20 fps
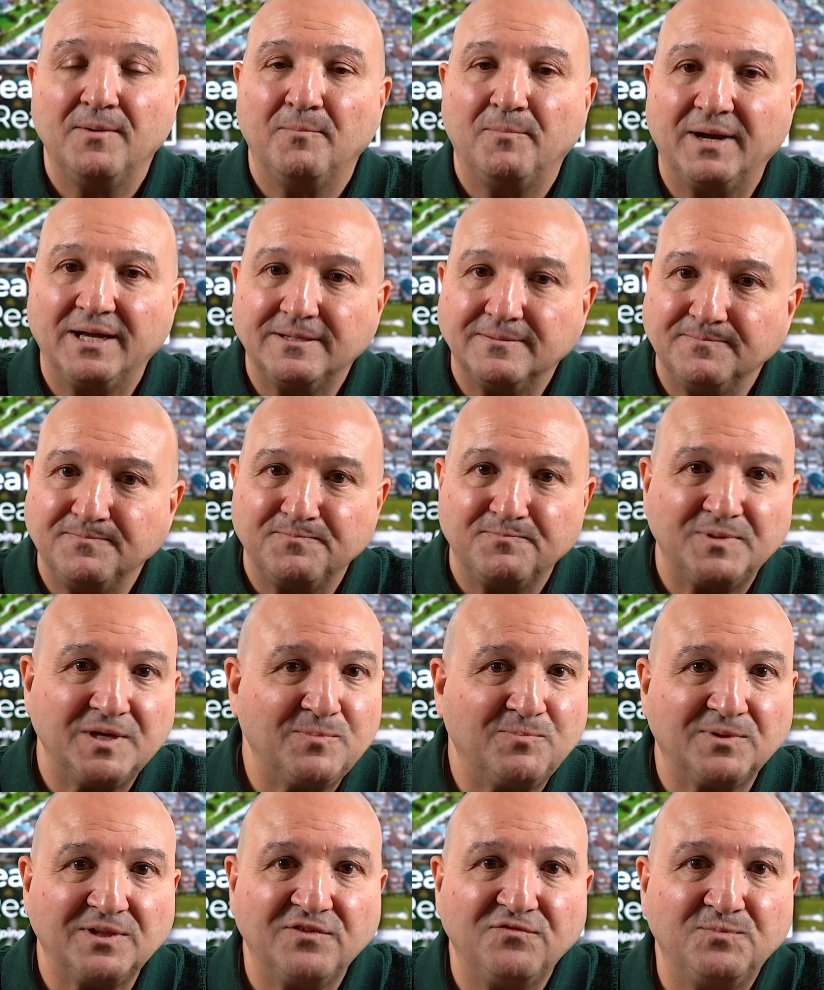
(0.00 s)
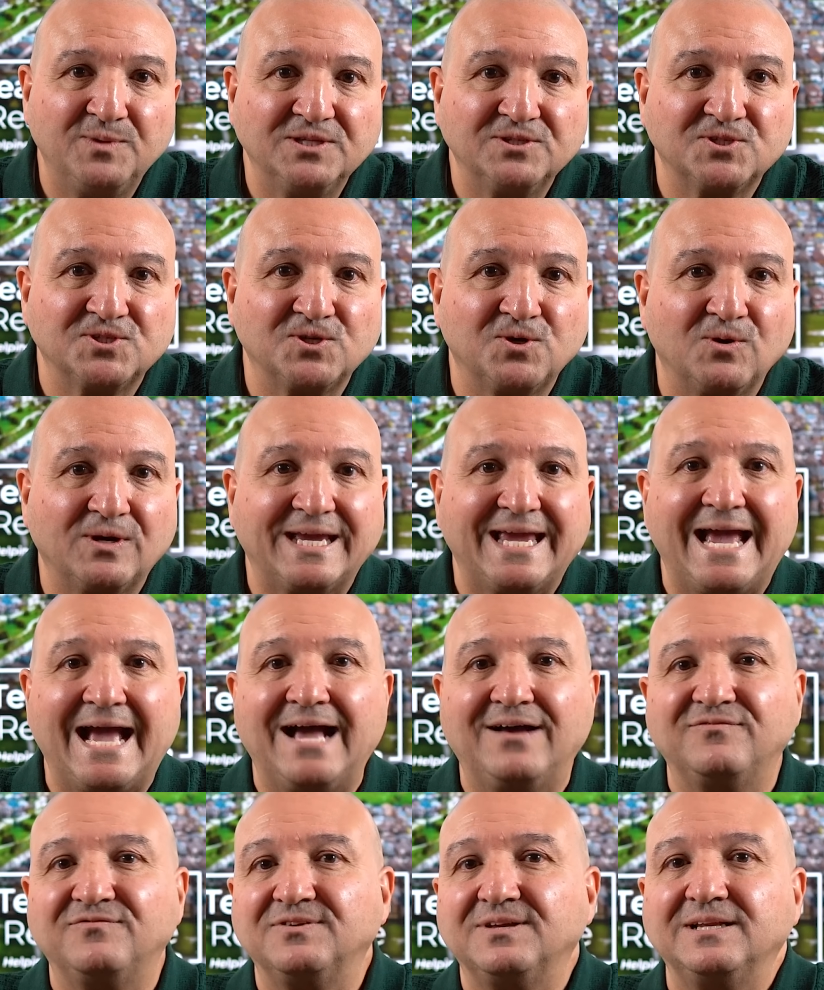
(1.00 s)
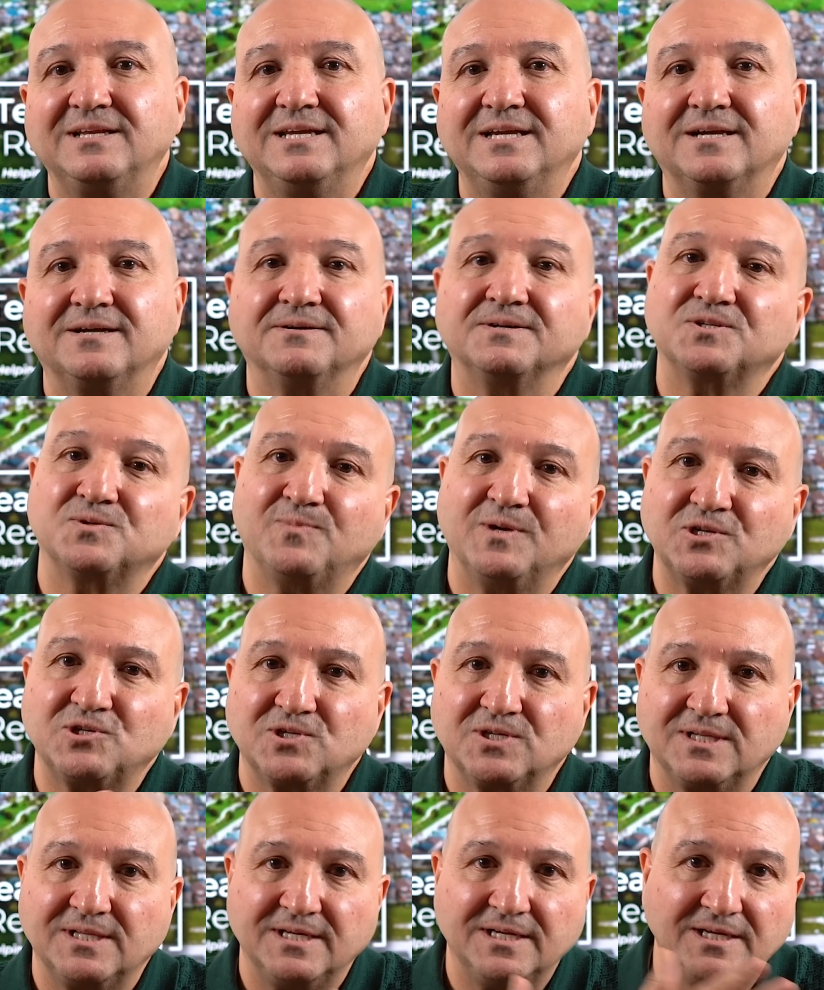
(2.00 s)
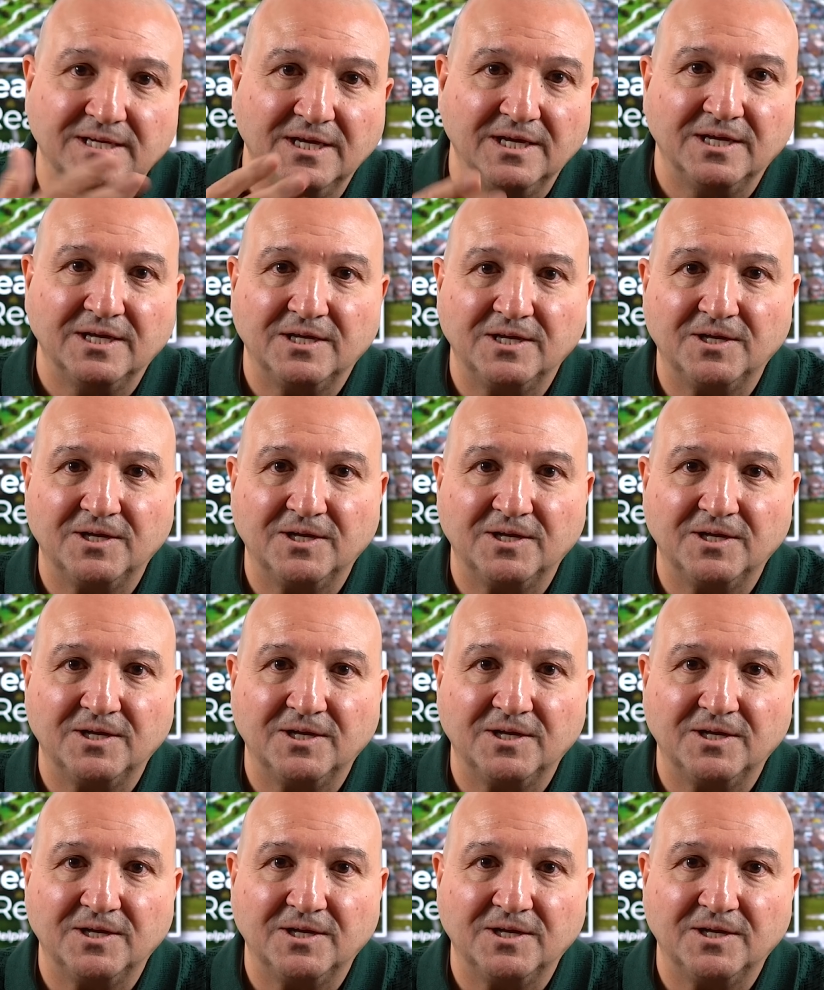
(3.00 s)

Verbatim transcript: But people have been so cavalier, especially,